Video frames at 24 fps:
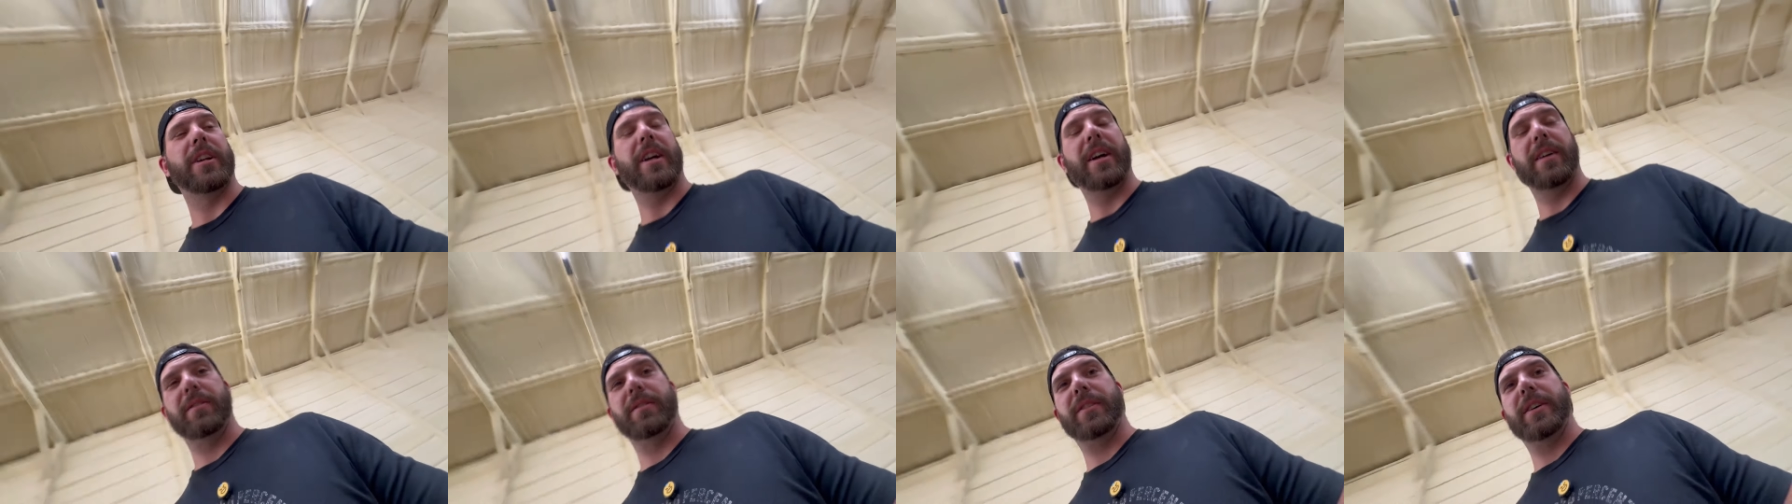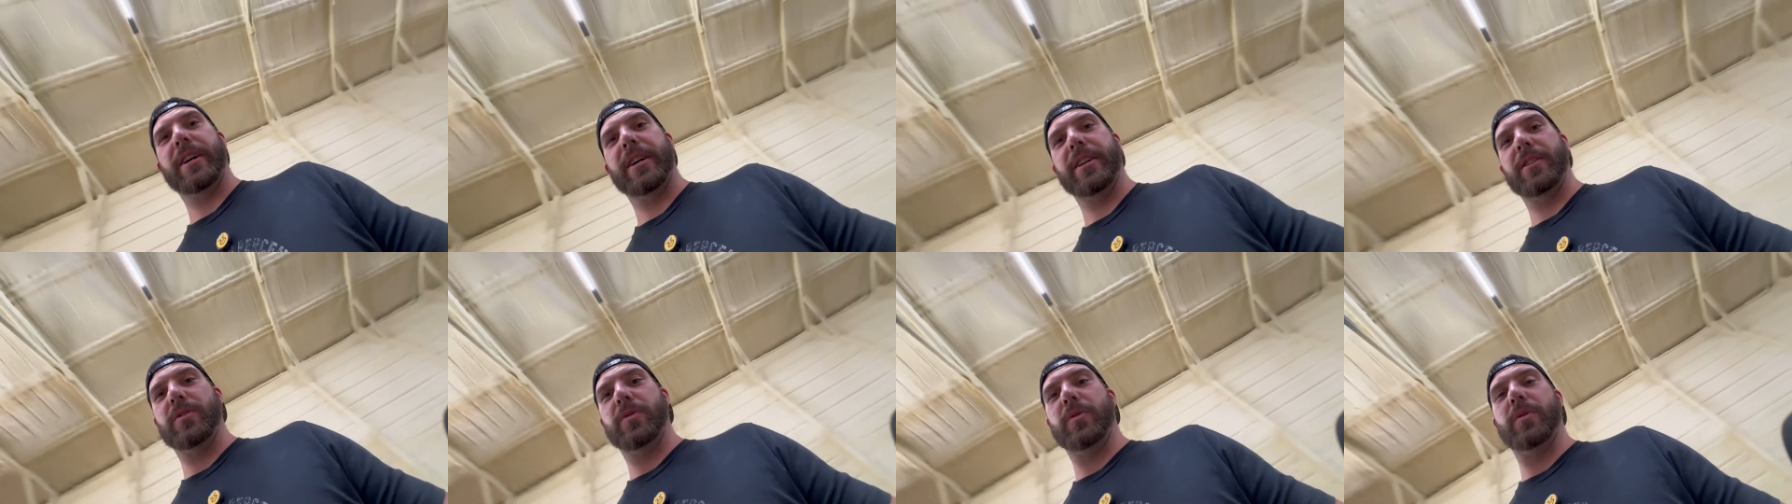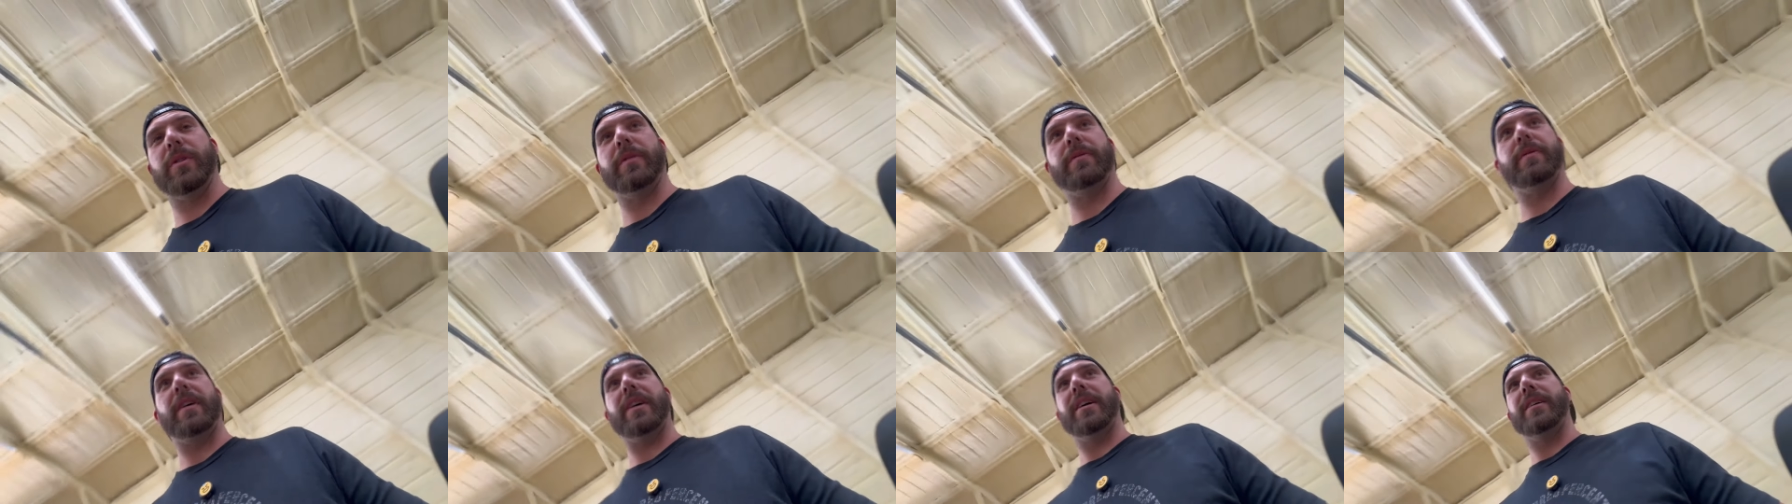have like
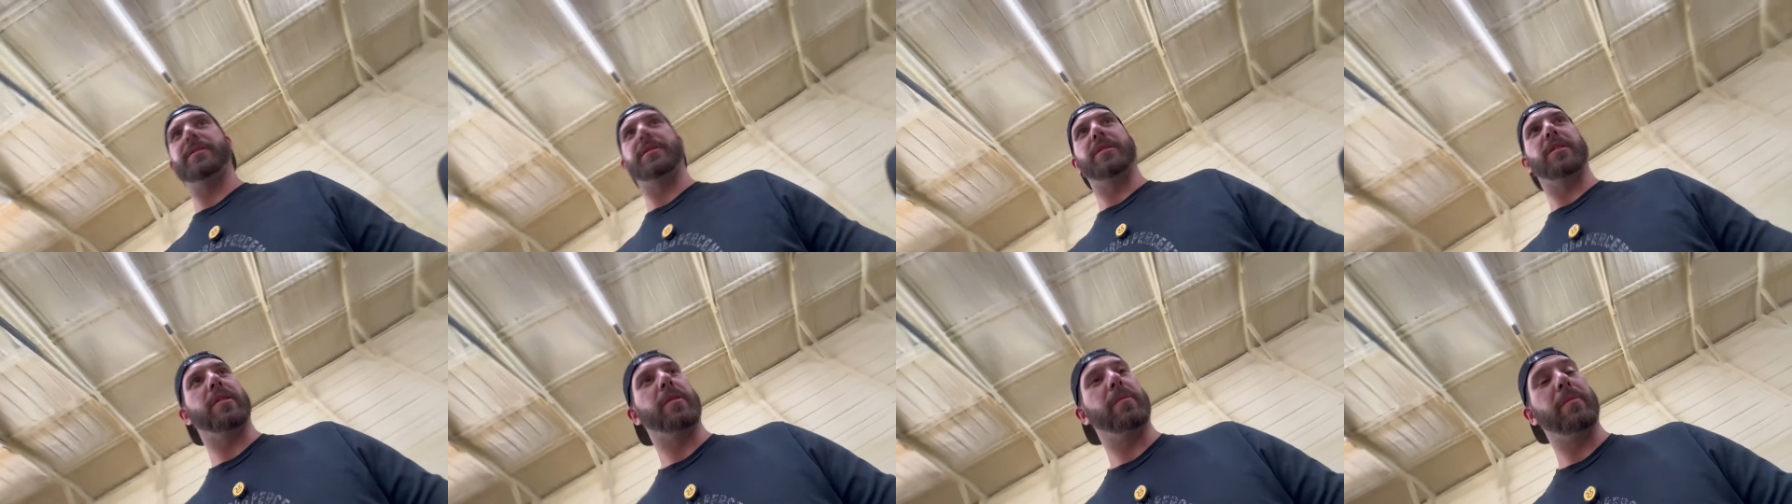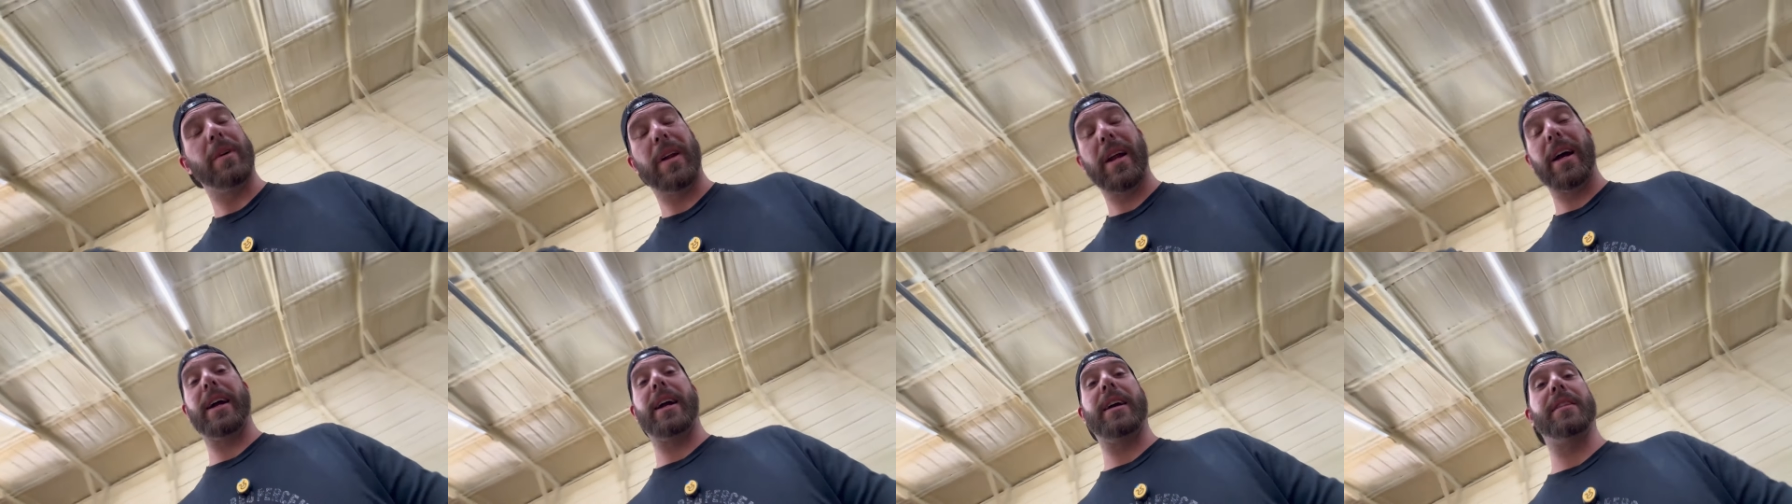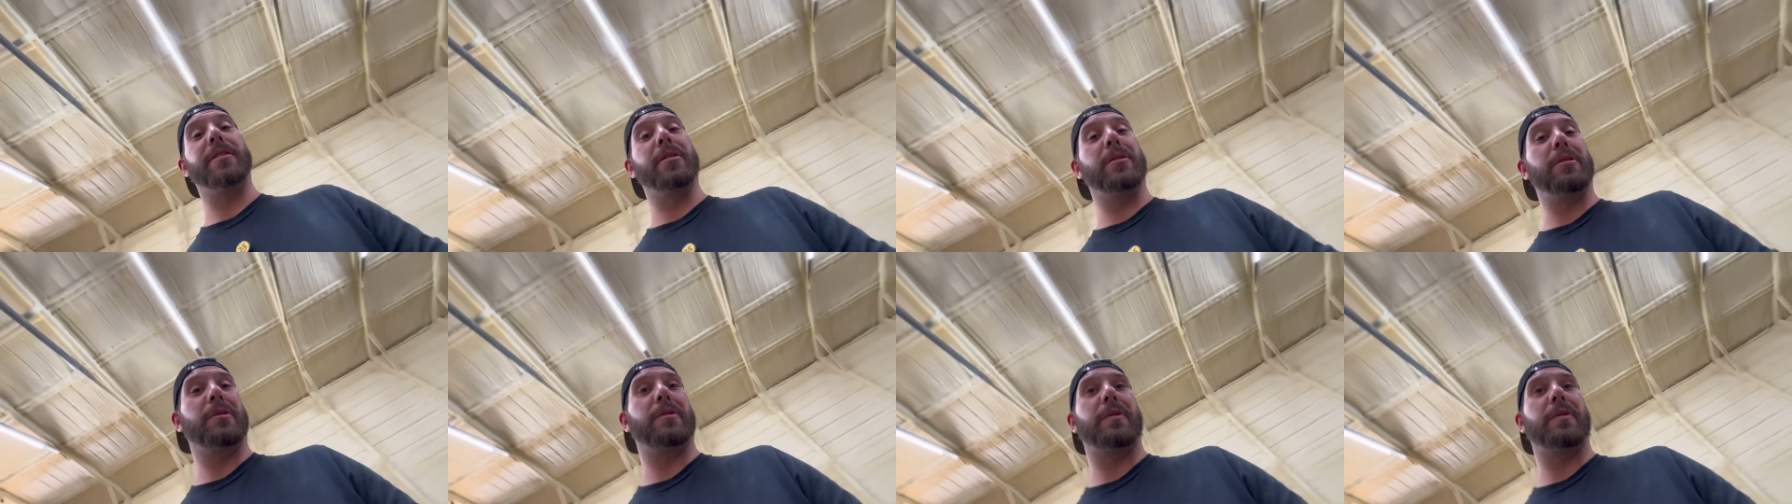twenty-fives on it, but I got those